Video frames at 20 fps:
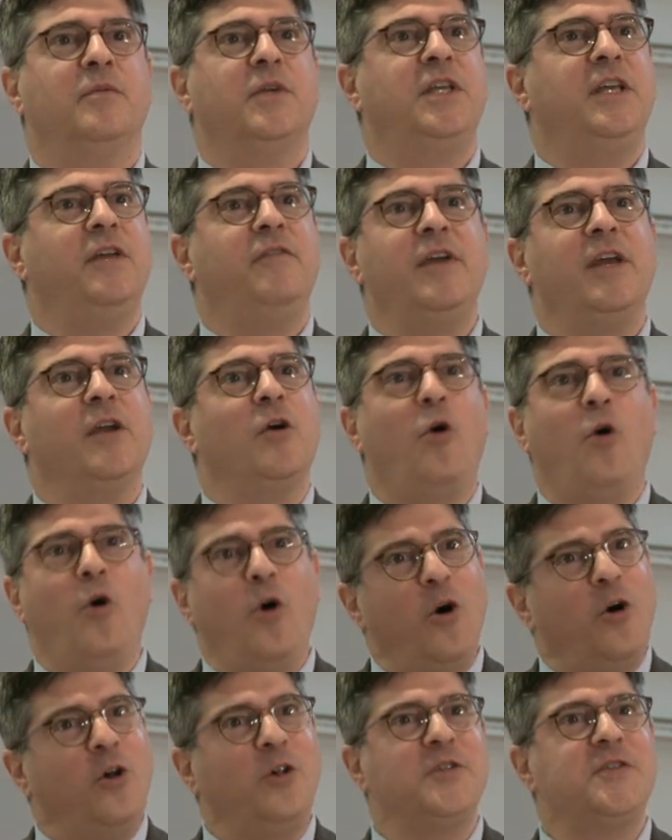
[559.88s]
giving
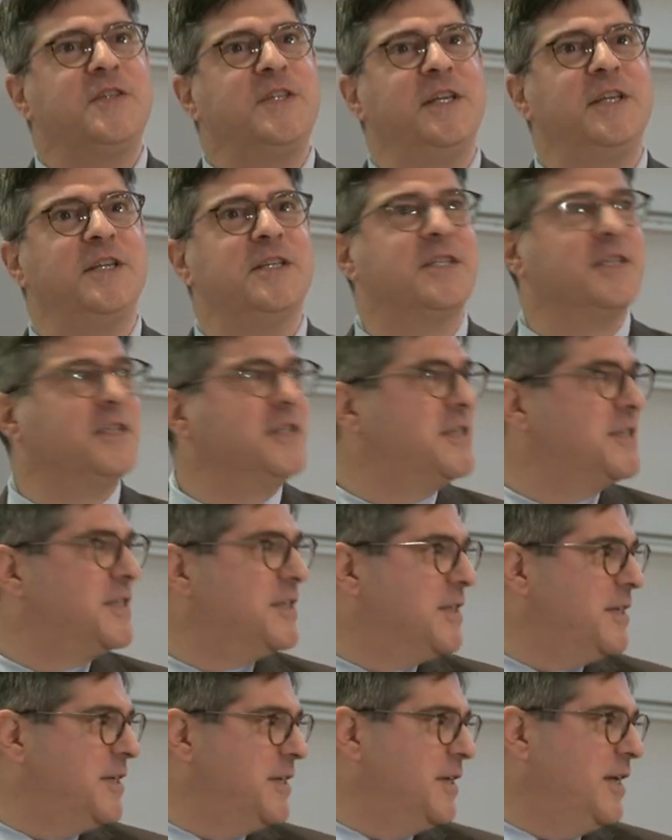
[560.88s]
all citizens
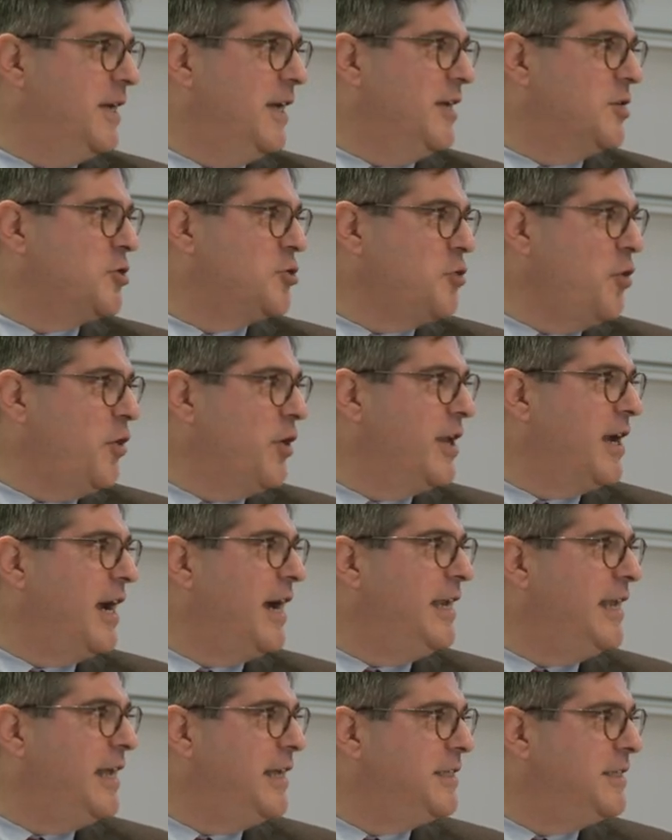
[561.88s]
a certain
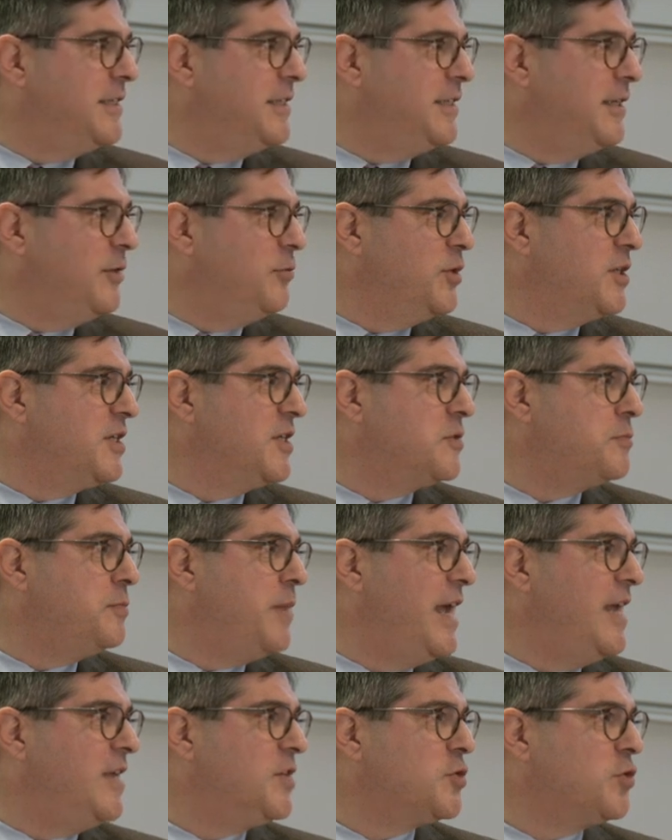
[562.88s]
identity, which is
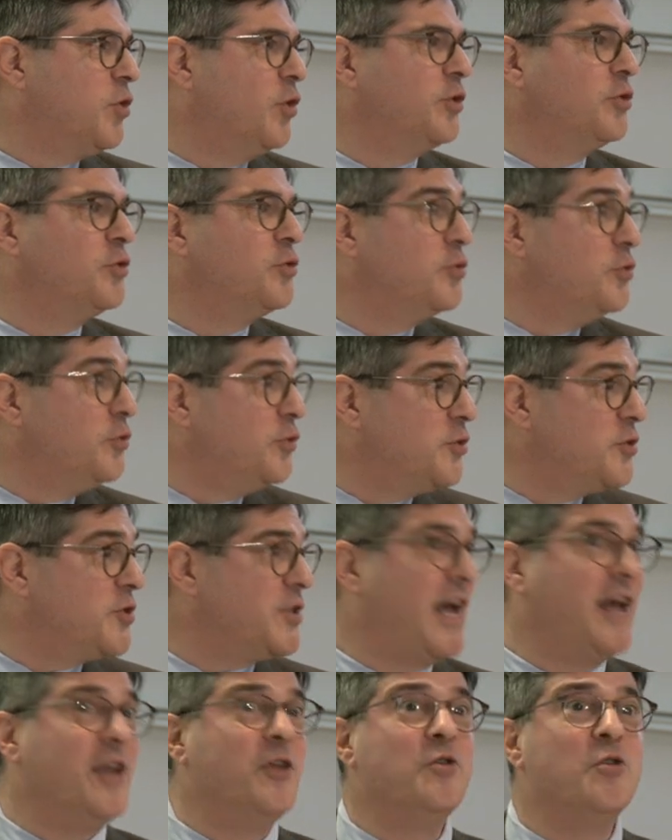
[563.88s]
based on rules
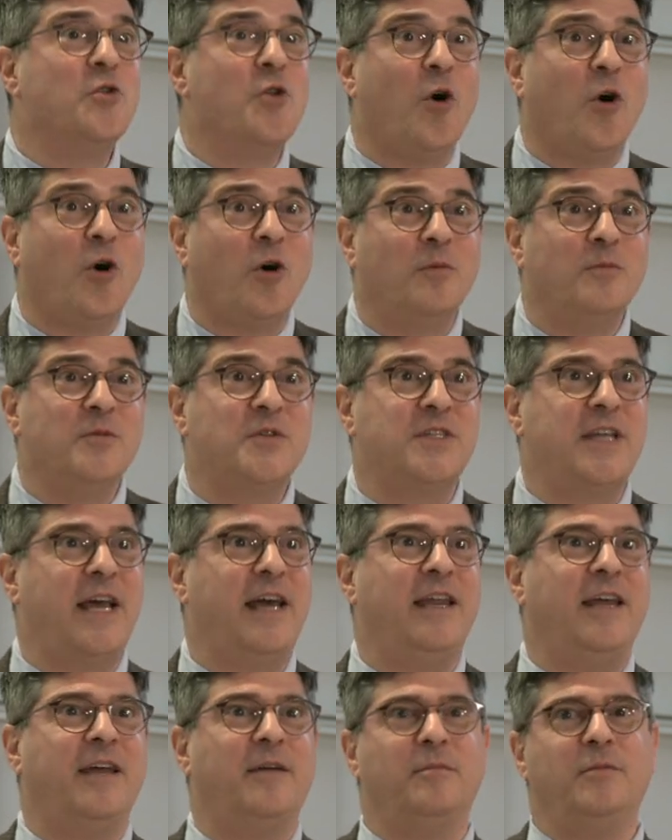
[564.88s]
and norms
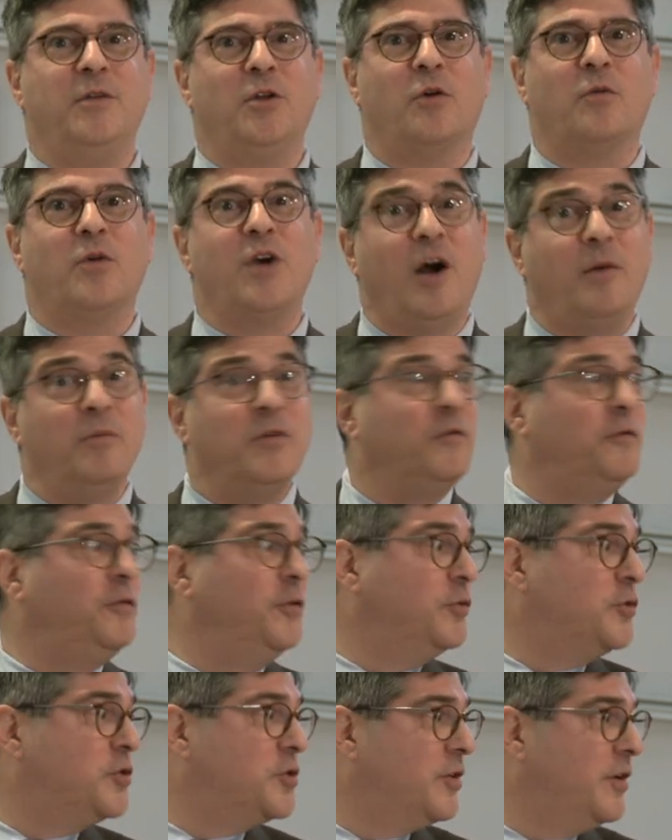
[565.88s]
and a you know, common
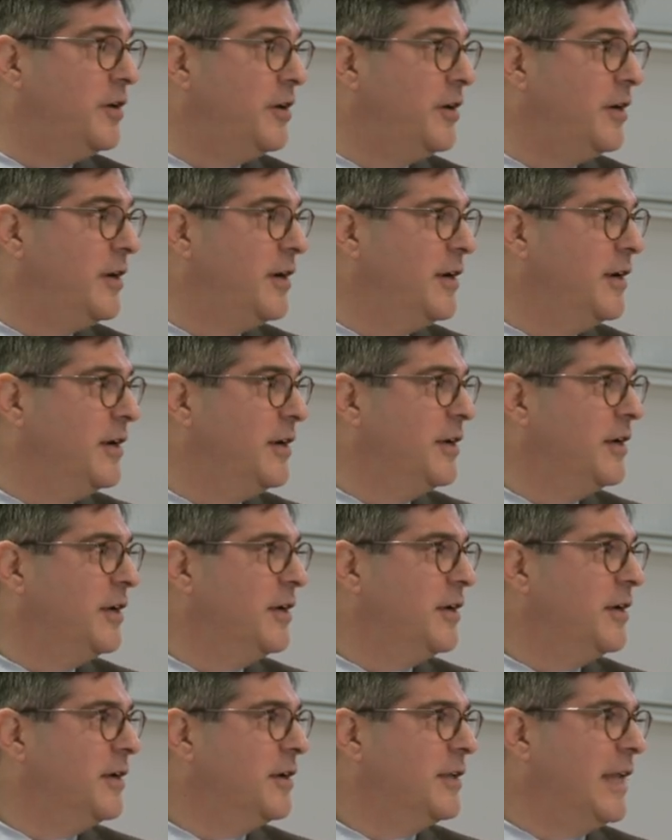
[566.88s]
future.
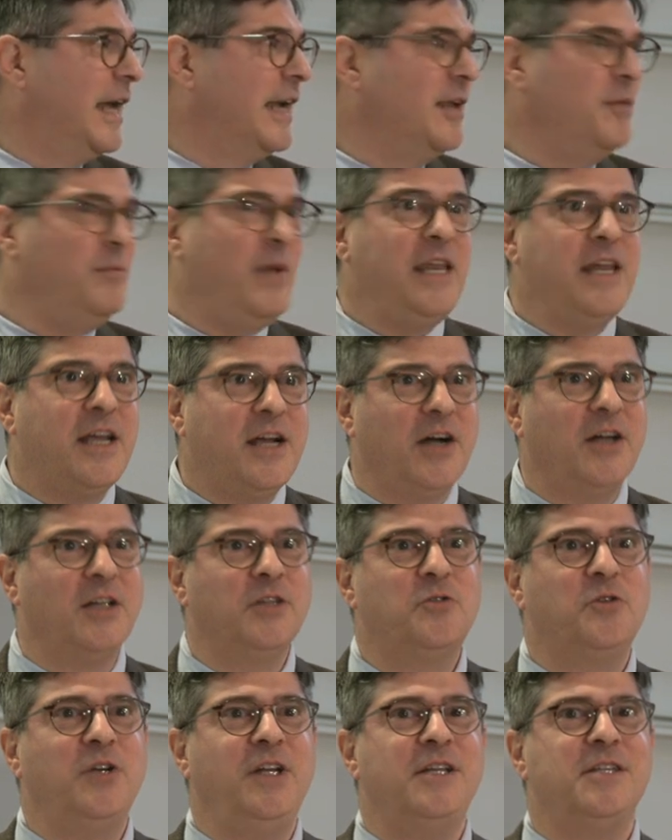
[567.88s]
Like in many
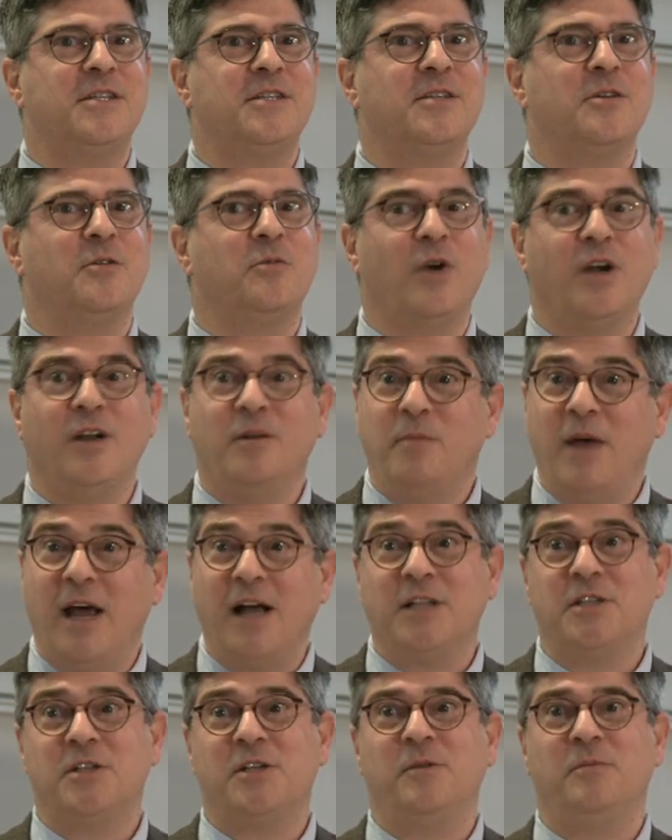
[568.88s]
countries, we're in
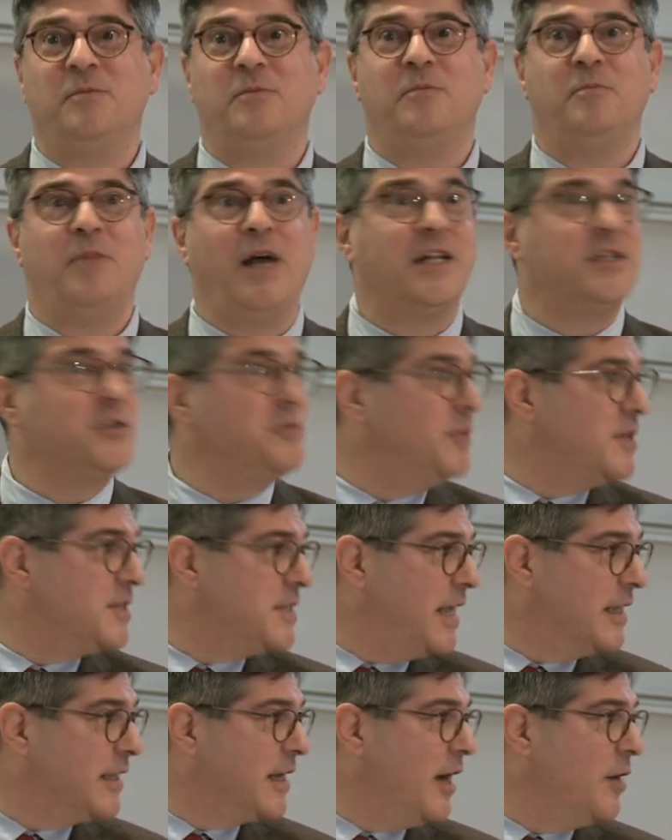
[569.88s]
Belgium, Belgium has
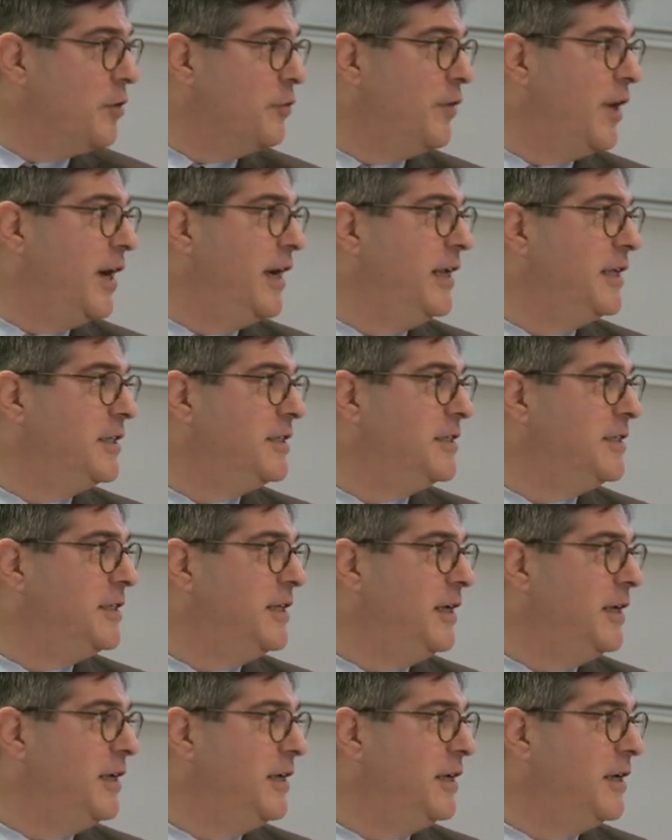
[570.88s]
that kind of
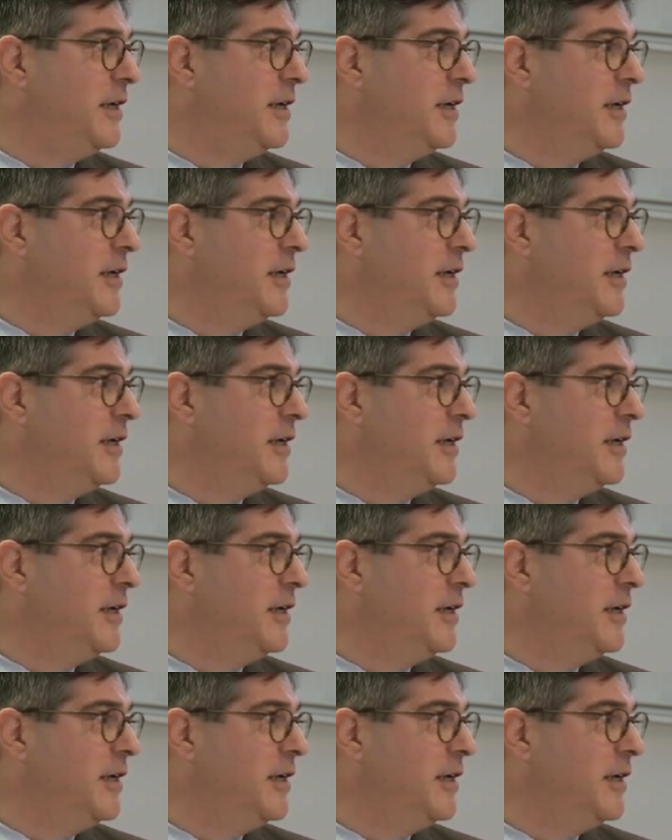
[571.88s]
identity.